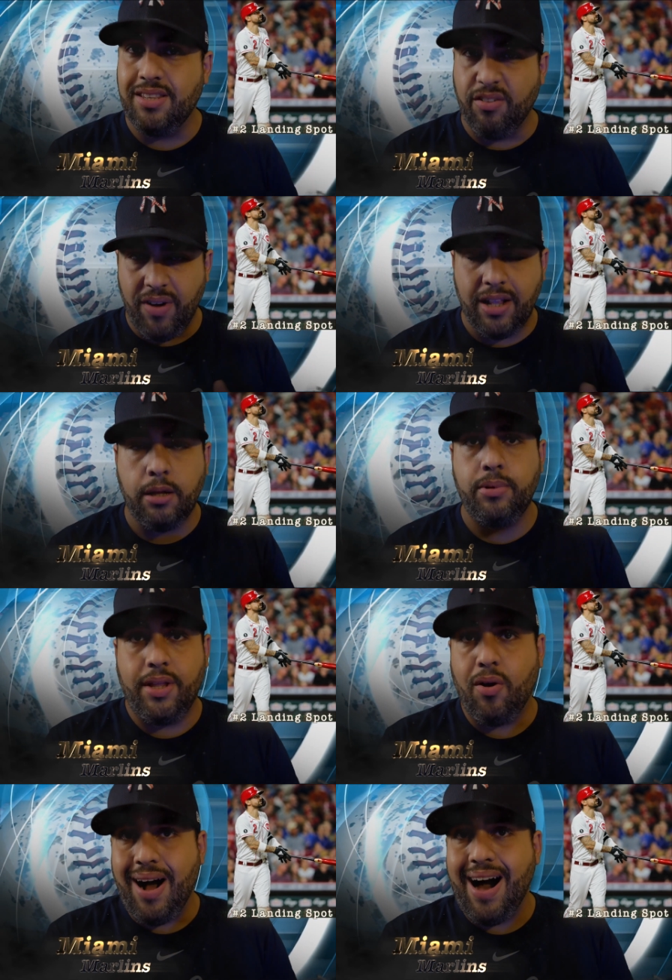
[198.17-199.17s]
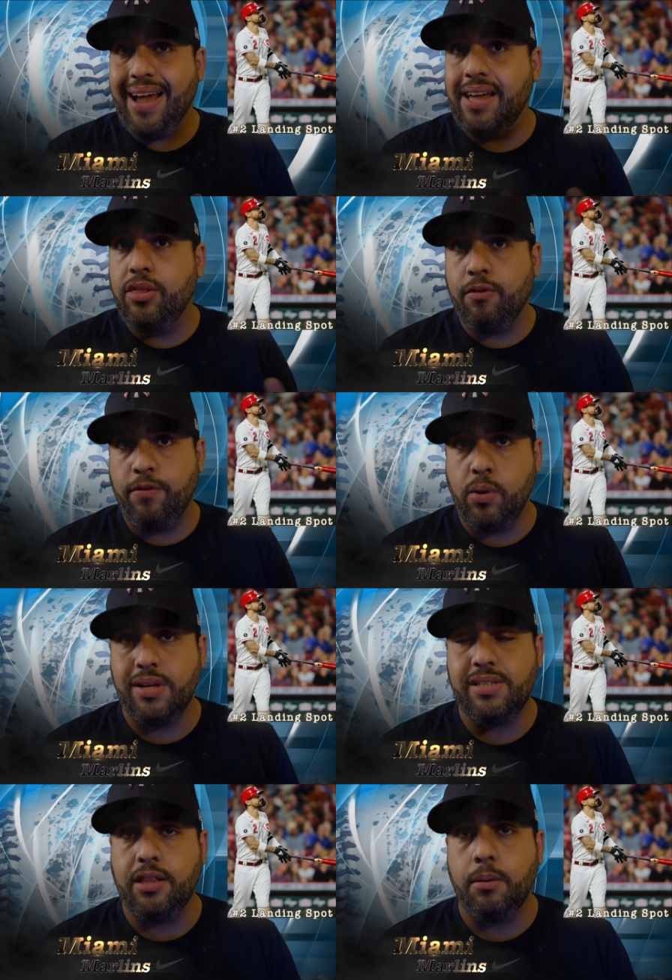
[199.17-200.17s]
develop their eye and their
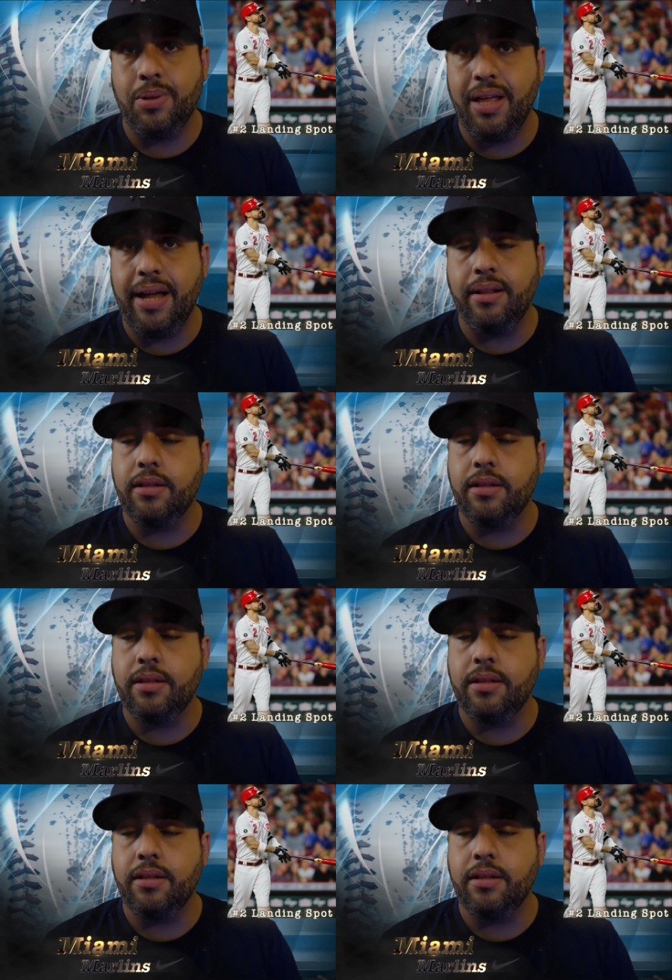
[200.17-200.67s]
focus at the plate,